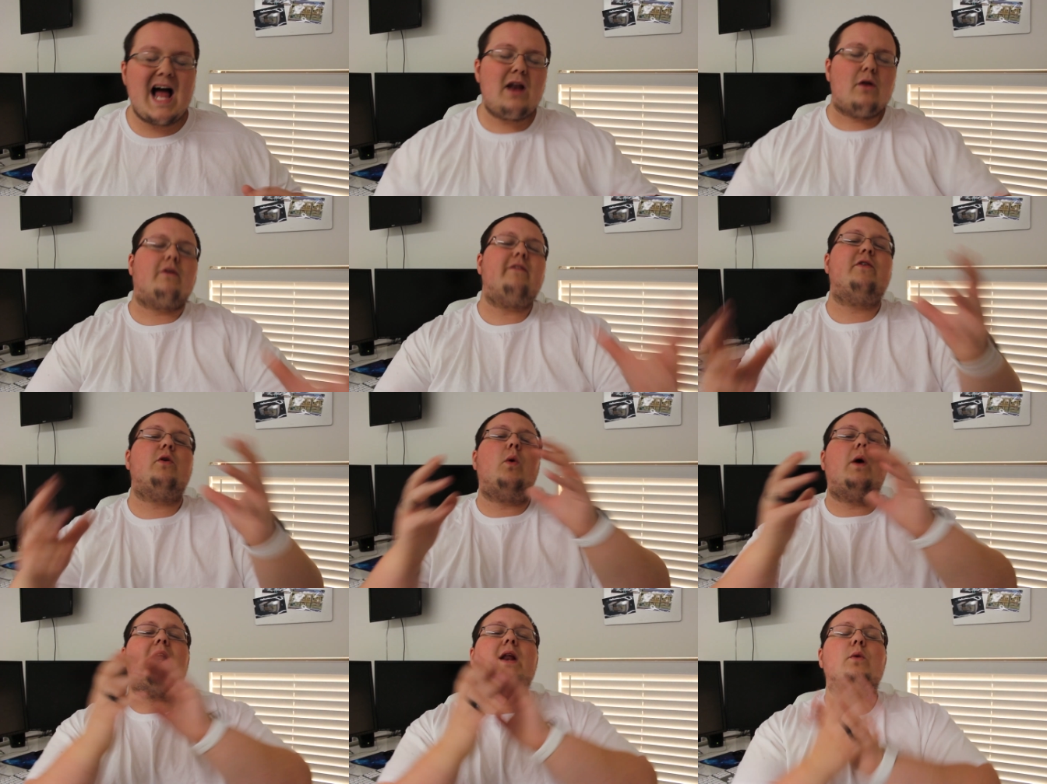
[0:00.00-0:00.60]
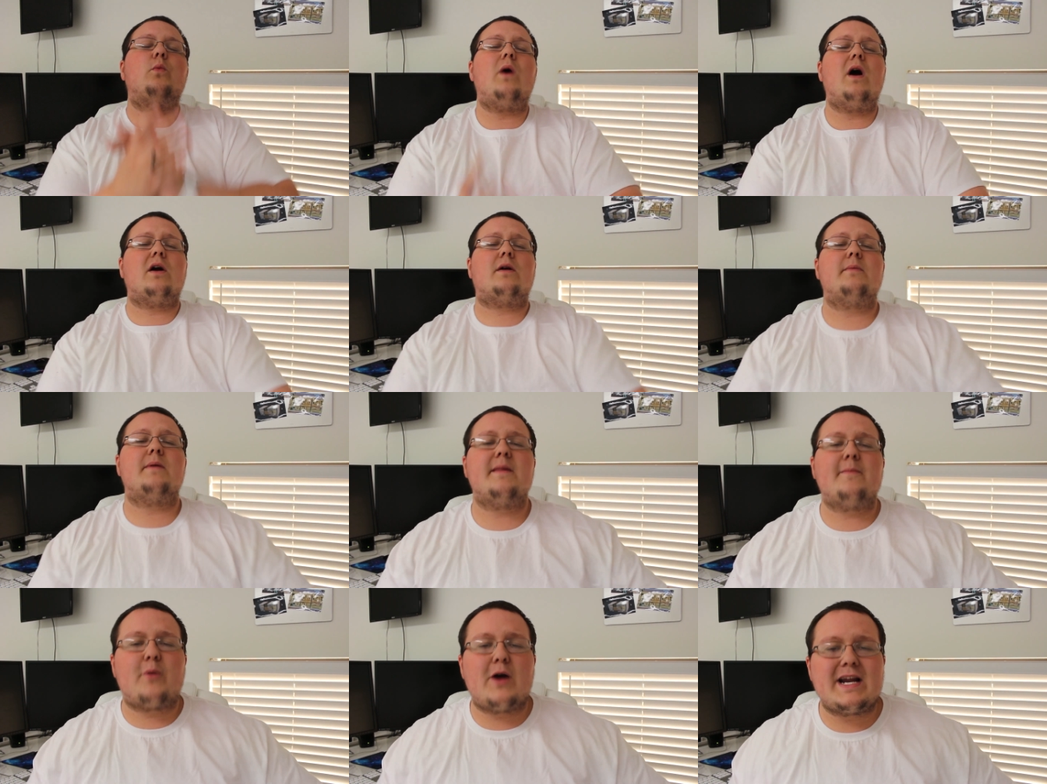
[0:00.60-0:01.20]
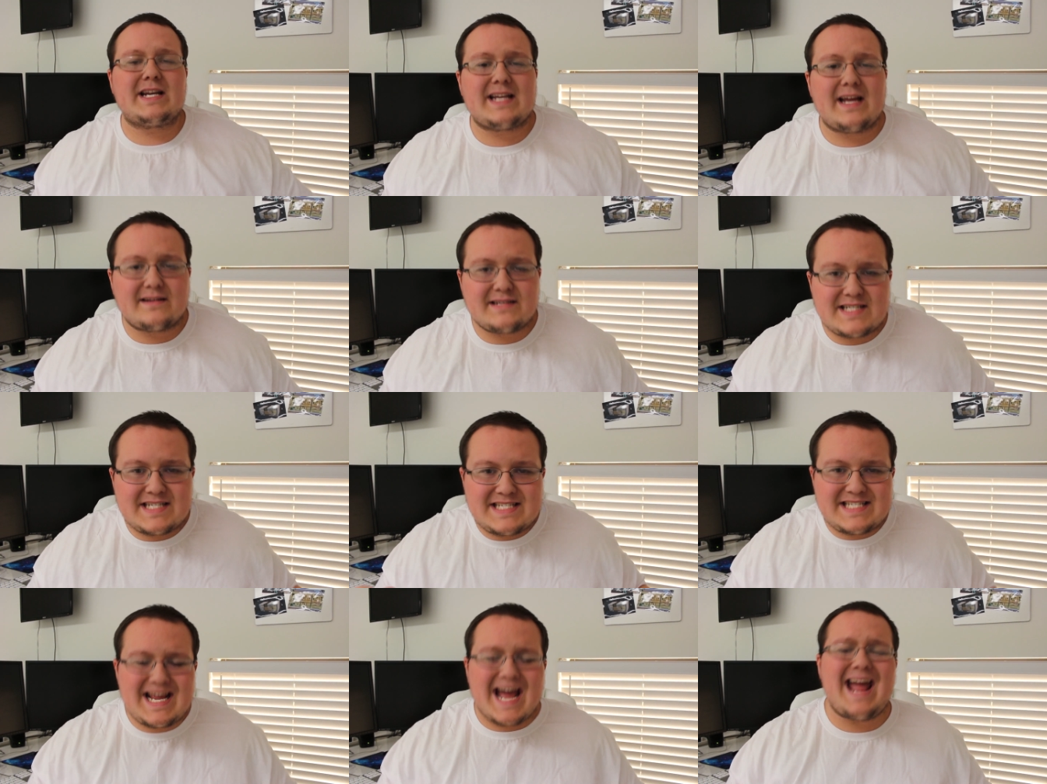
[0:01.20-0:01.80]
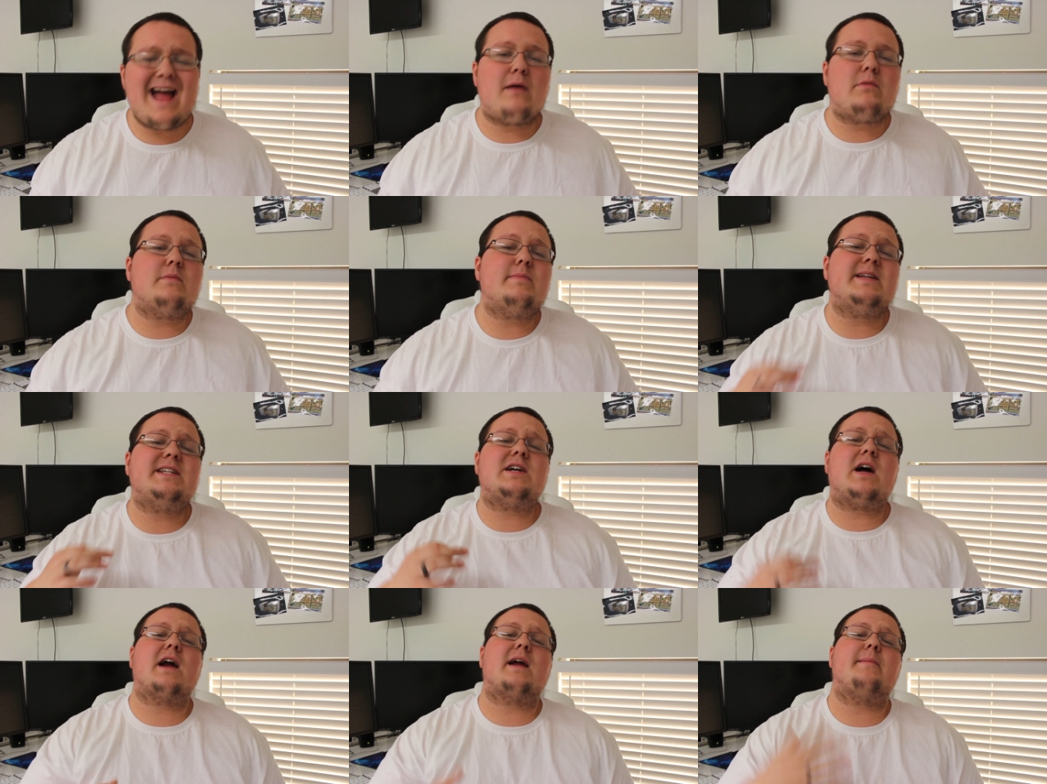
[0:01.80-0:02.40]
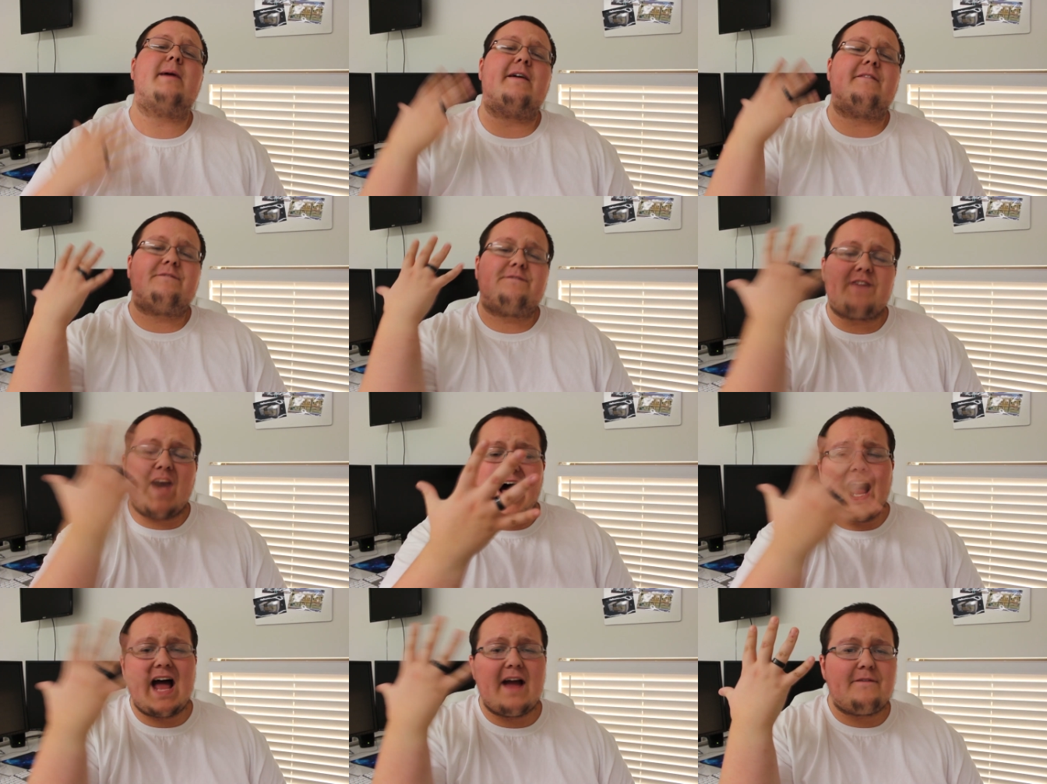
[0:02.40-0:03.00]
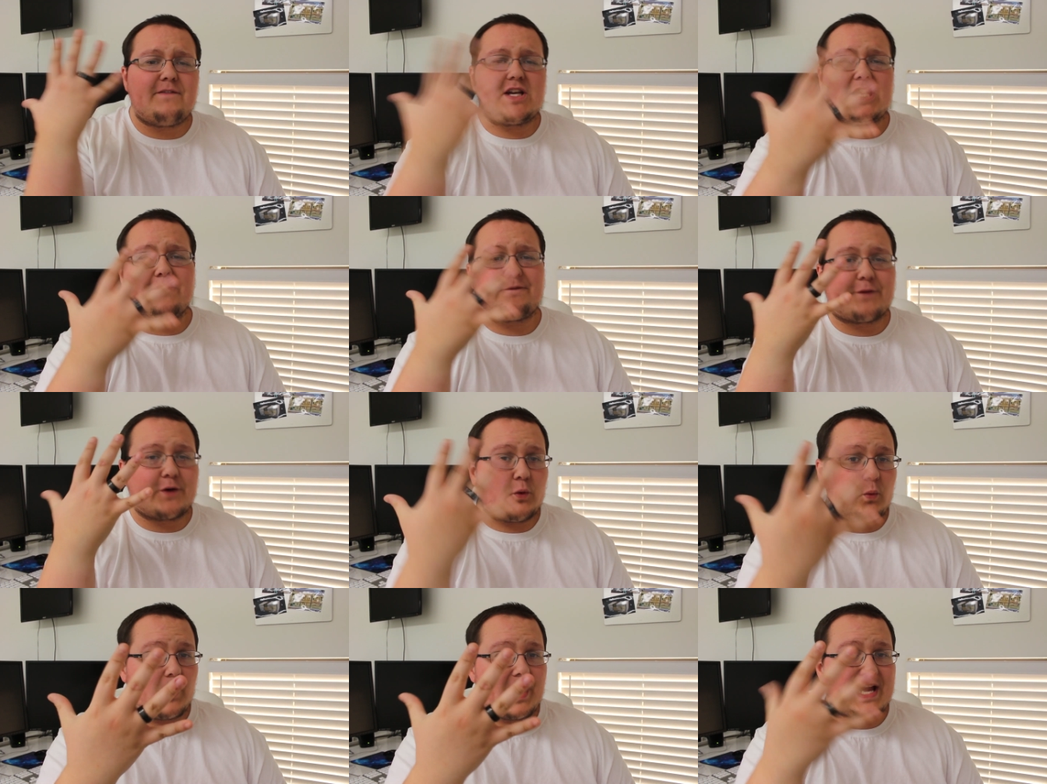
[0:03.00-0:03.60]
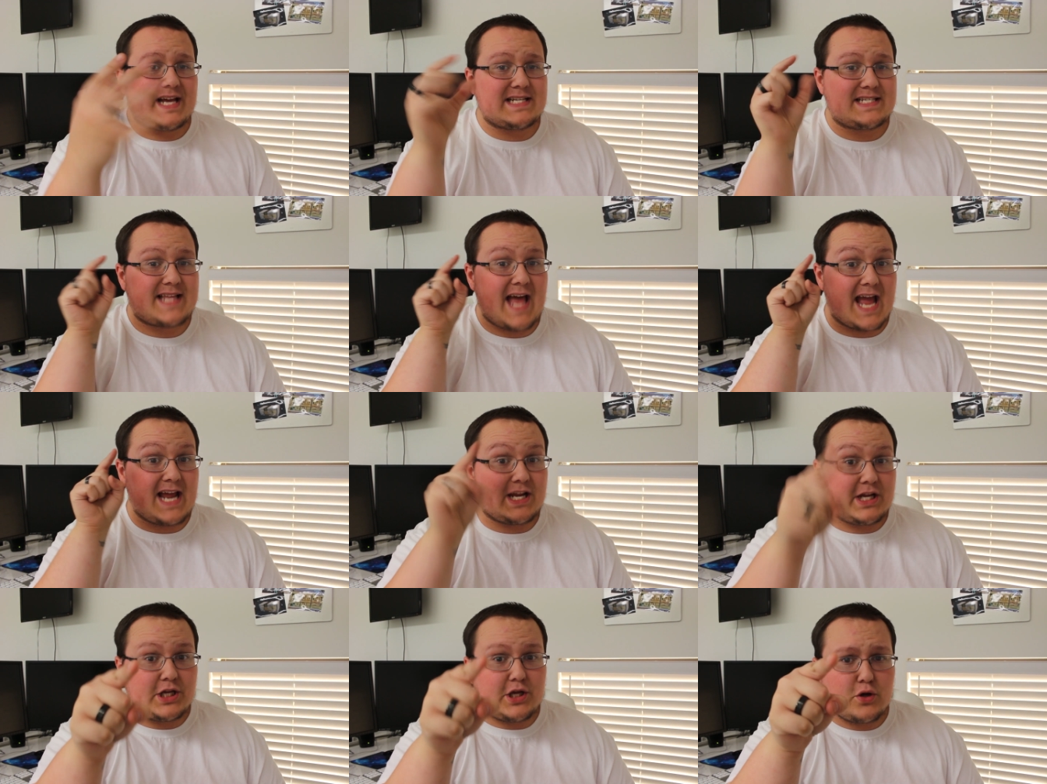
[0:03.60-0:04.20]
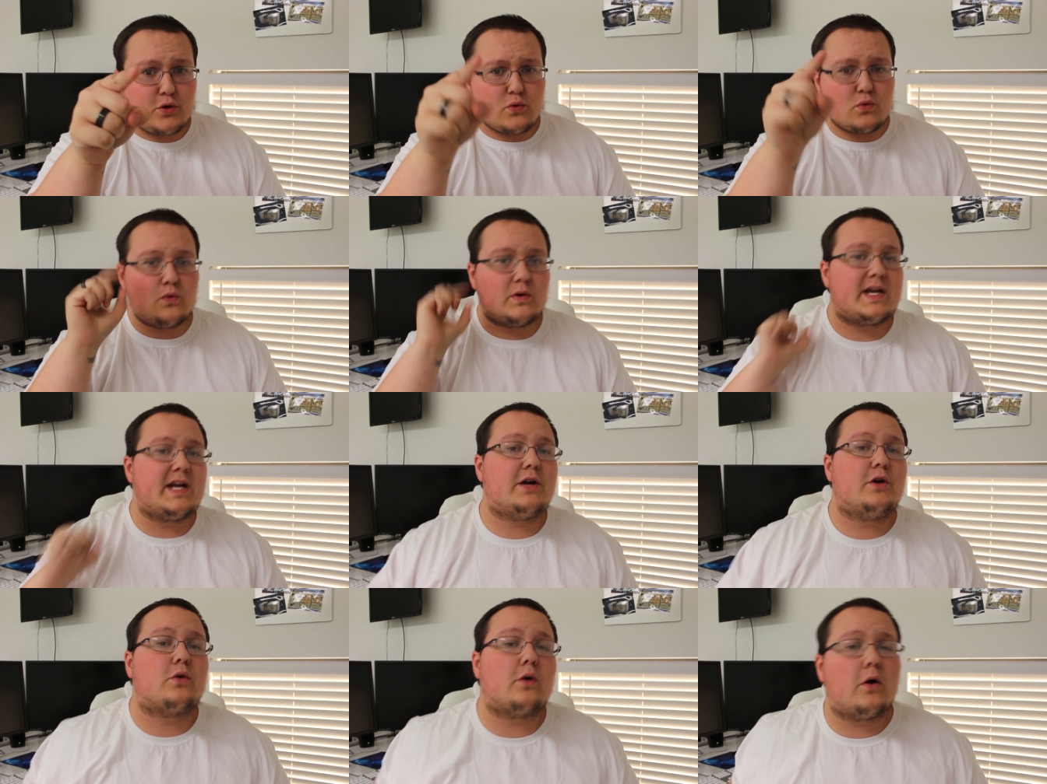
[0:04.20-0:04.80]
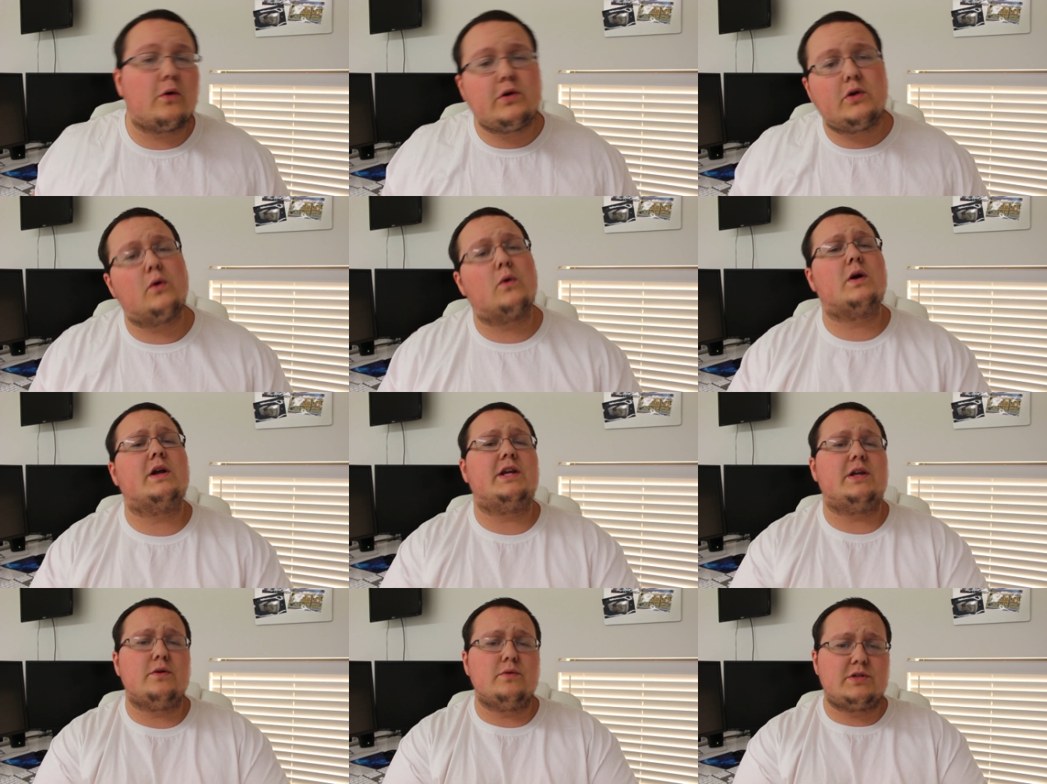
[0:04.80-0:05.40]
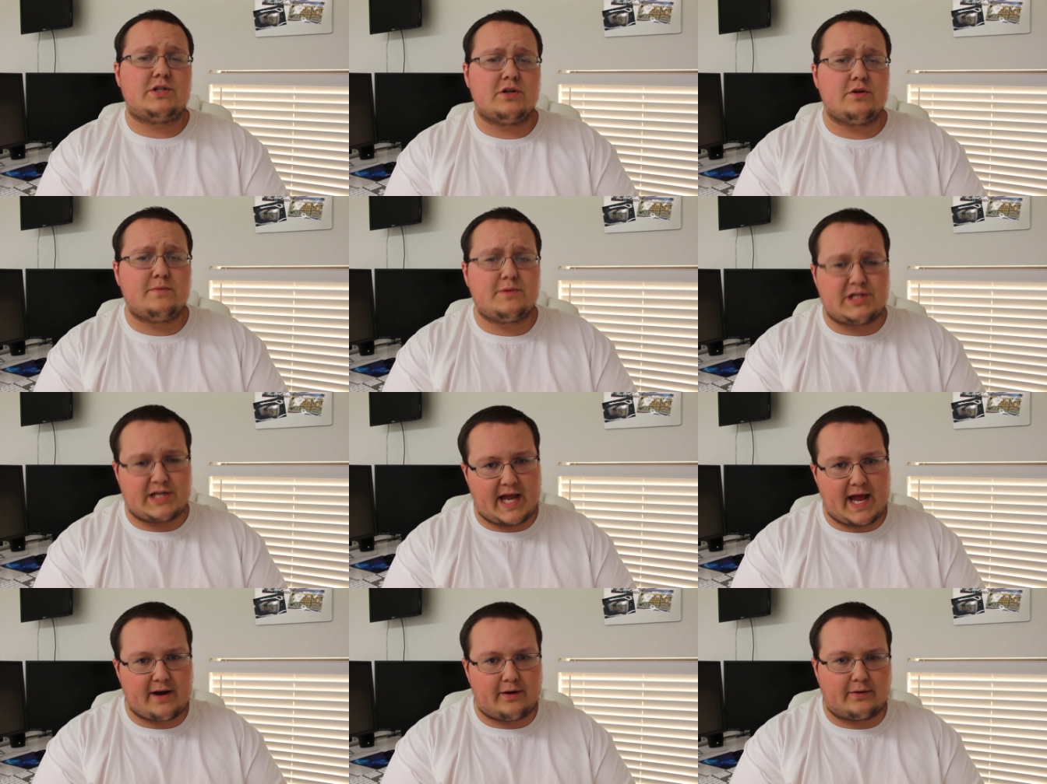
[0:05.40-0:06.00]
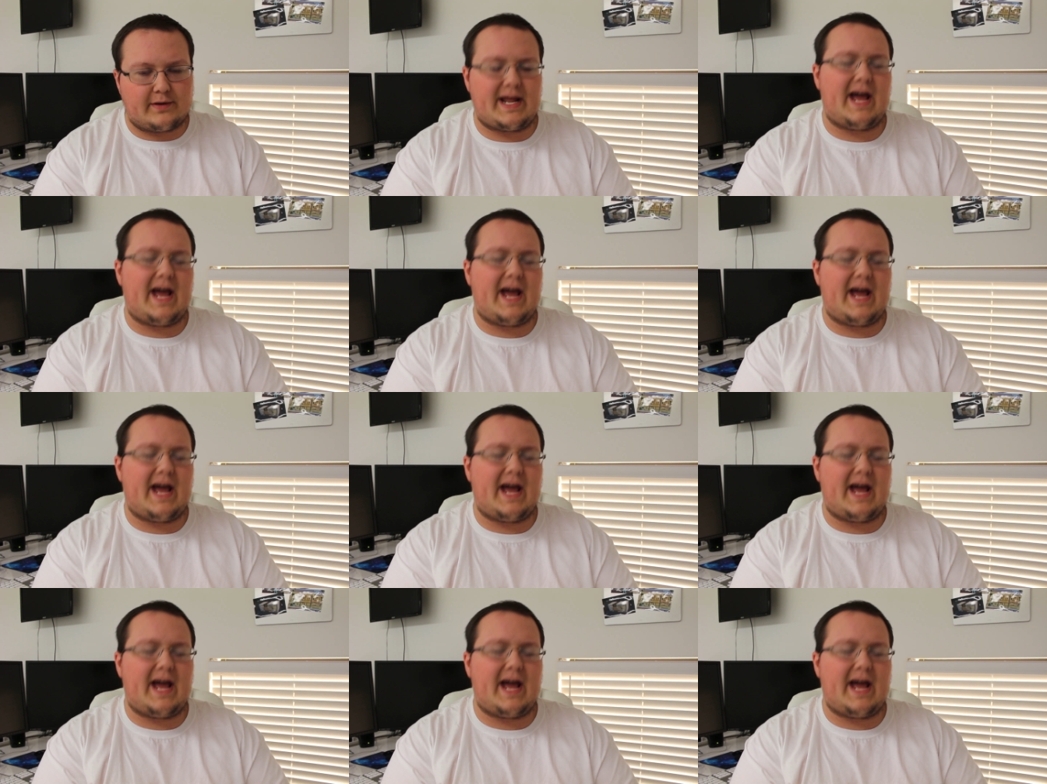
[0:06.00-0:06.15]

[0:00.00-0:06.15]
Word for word: Hello everyone and welcome to The Breakdown. Today I'm going to be talking about five different ways that you can grow your YouTube channel.